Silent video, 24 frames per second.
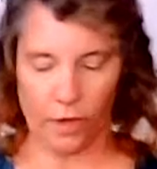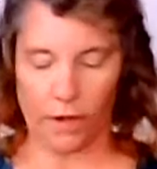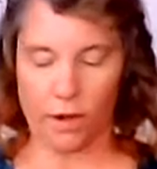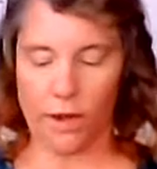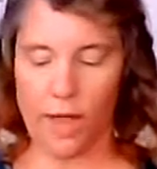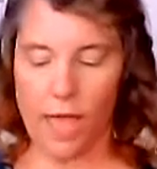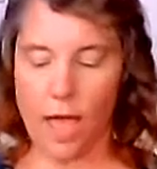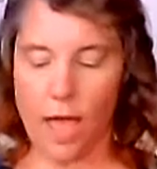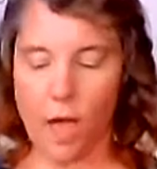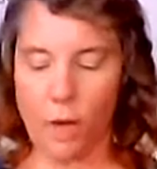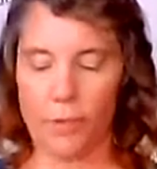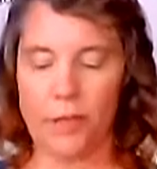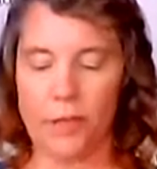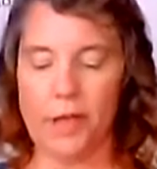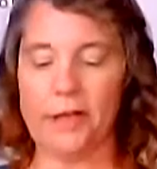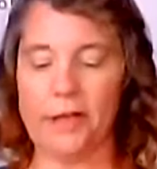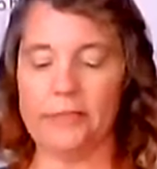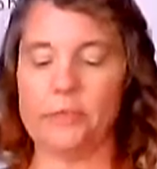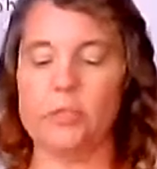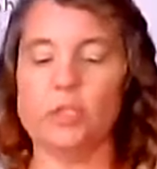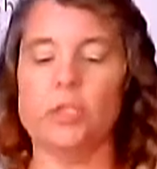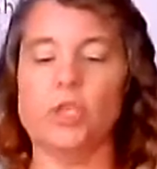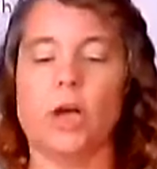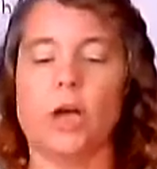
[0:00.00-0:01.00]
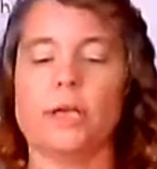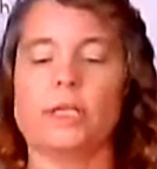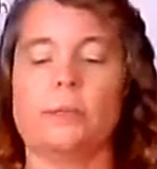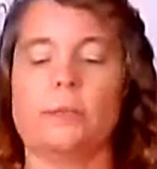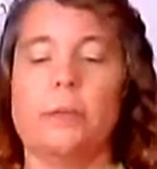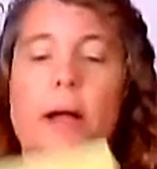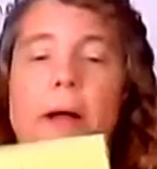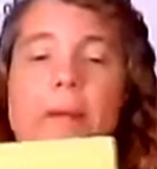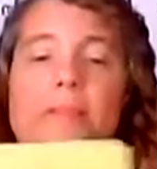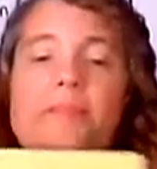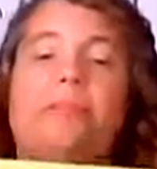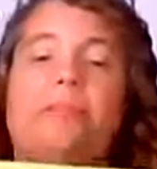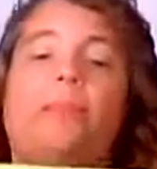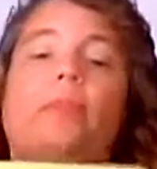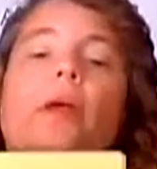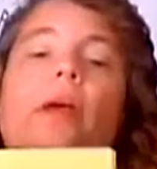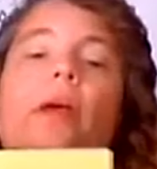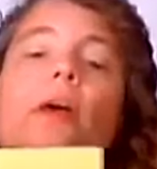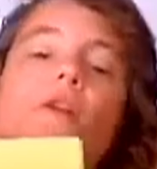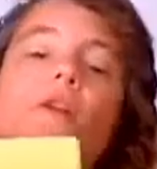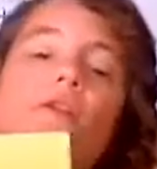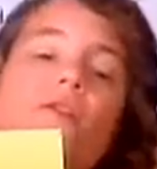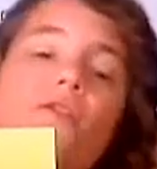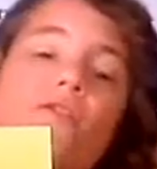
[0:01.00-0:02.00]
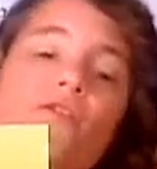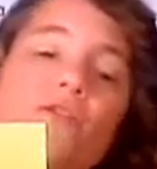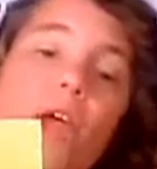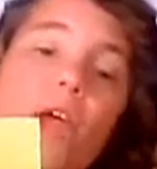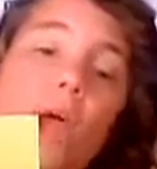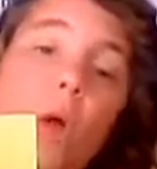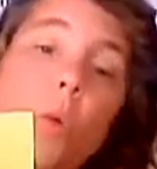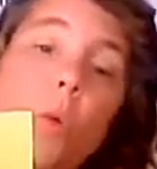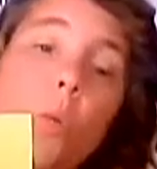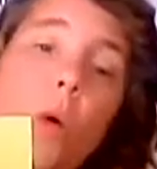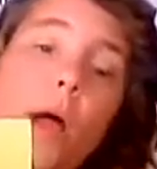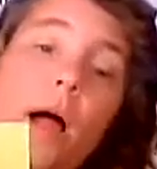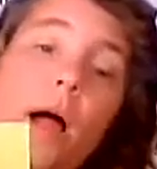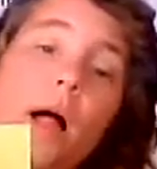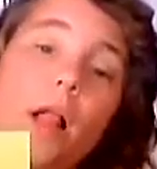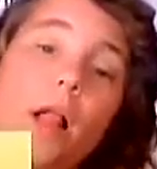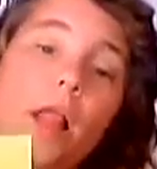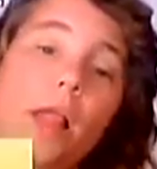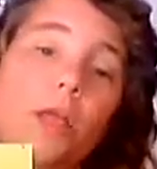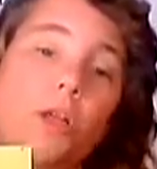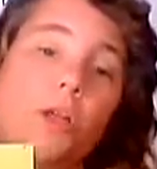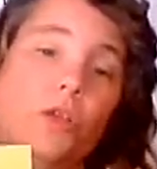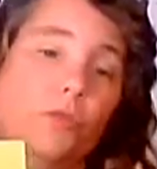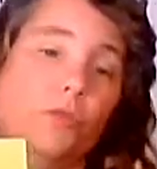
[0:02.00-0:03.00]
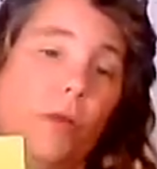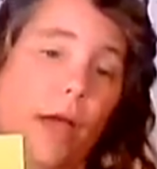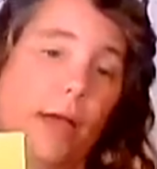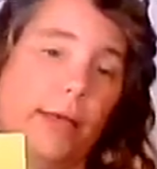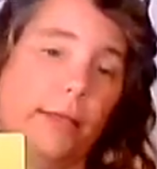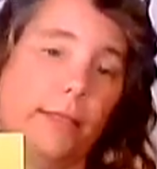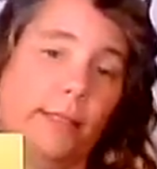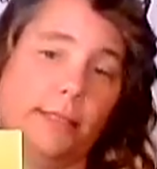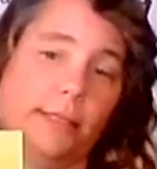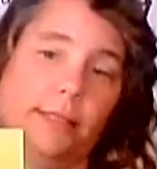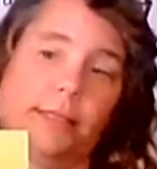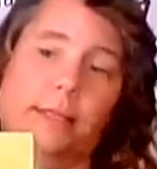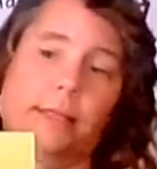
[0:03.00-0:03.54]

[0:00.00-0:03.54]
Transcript: Now we also talked about farewell address.